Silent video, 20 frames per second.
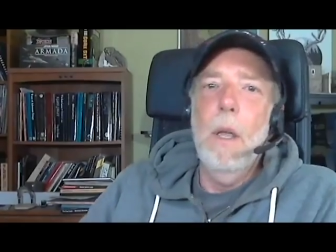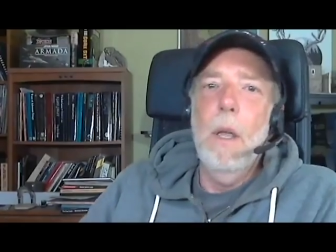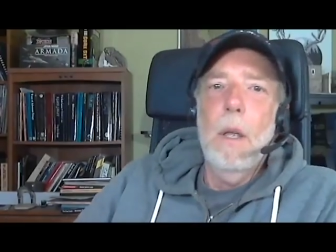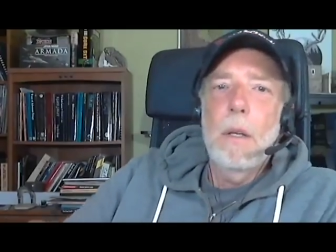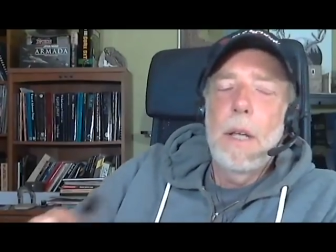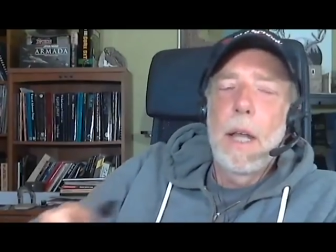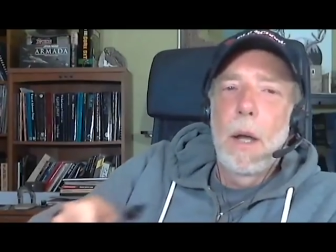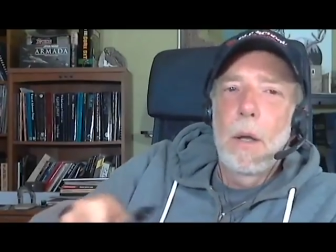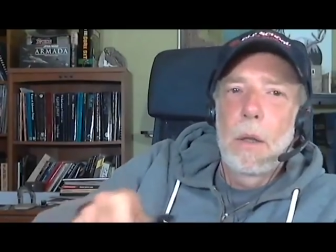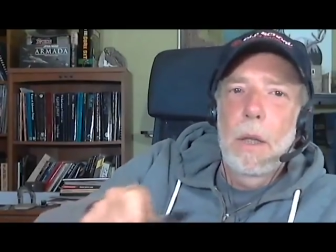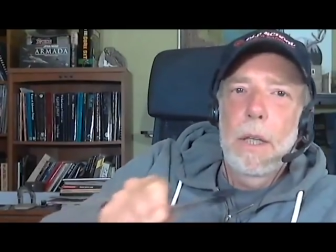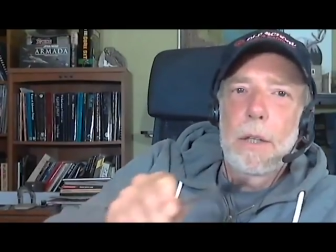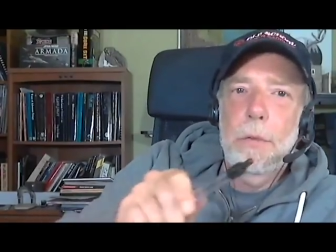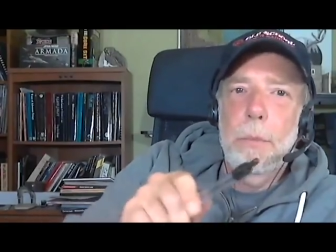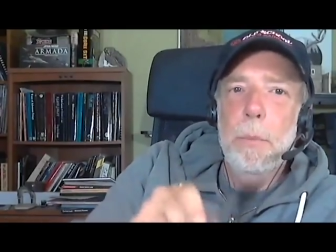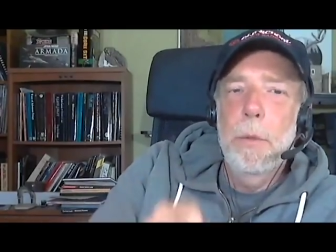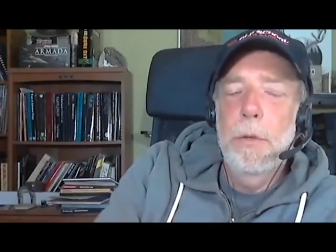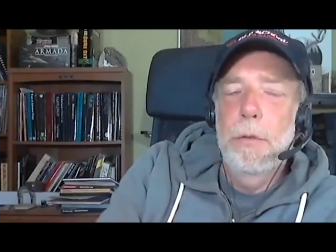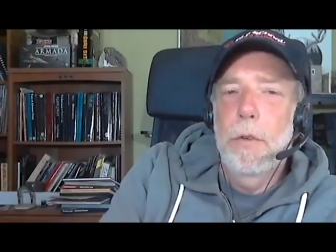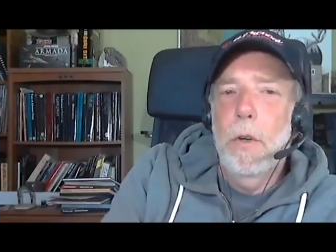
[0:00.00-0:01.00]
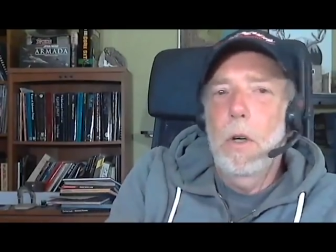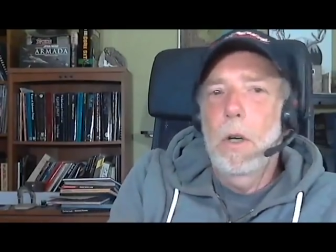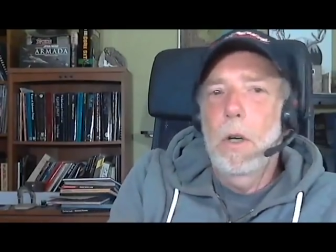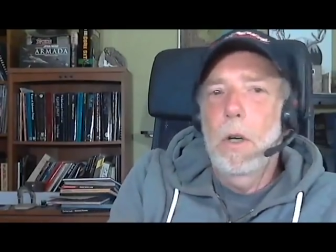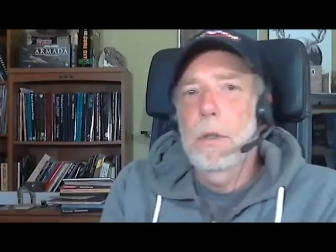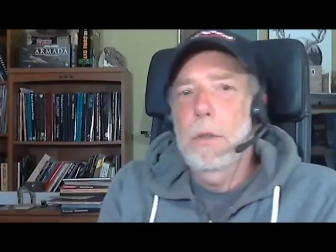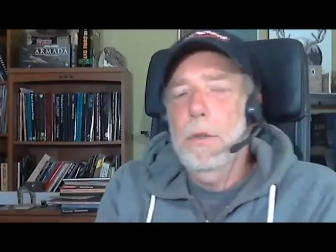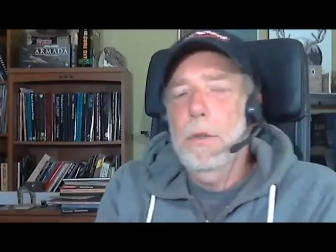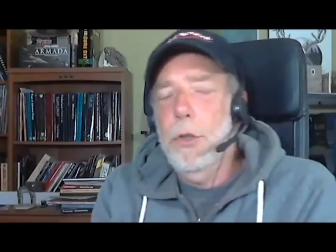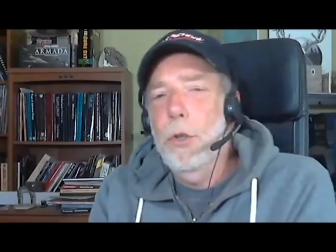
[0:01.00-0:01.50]
Now let's move
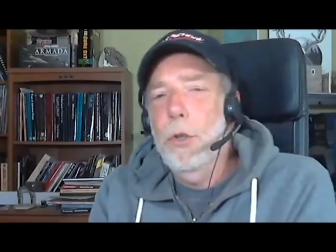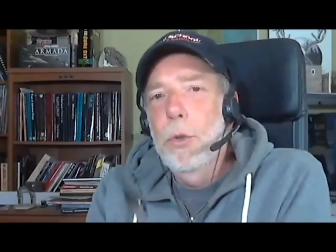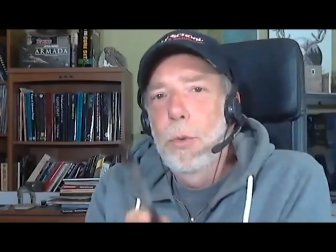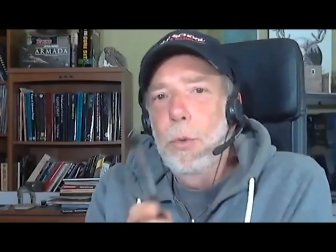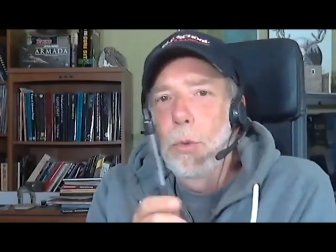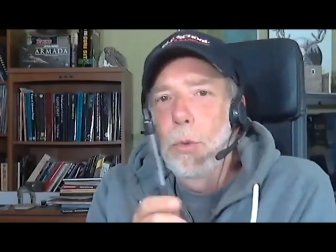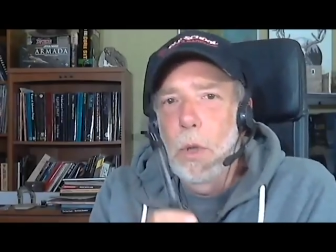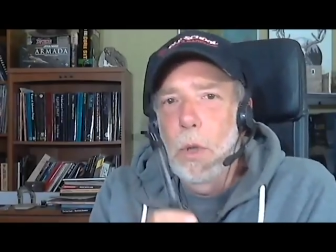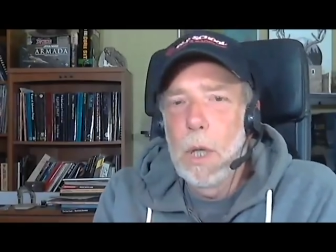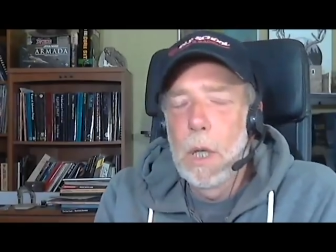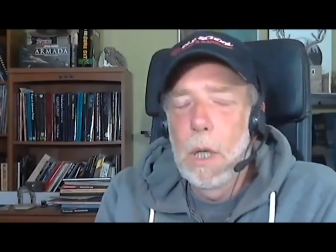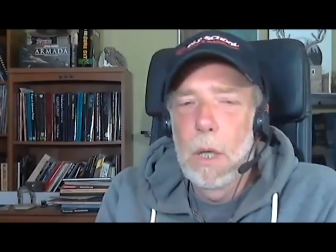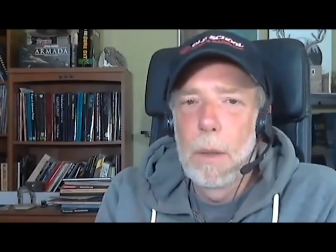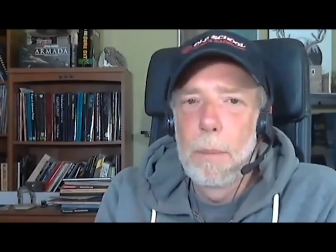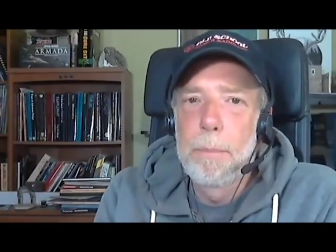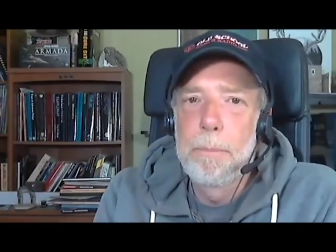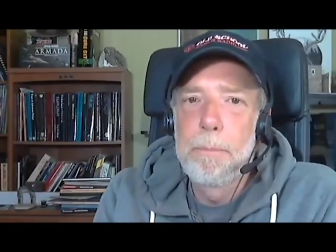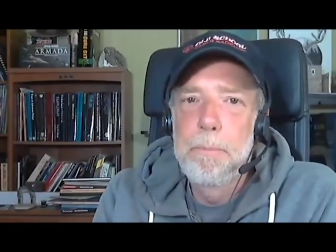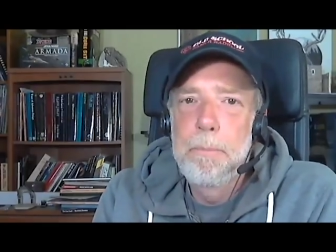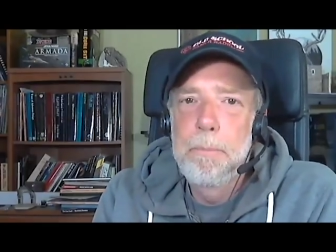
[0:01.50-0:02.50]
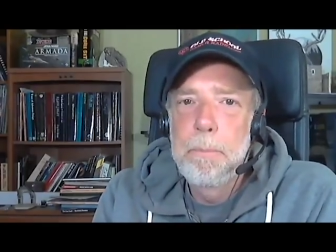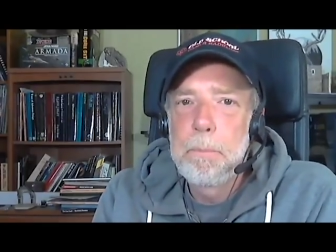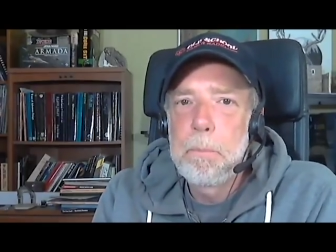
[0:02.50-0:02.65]
on to um,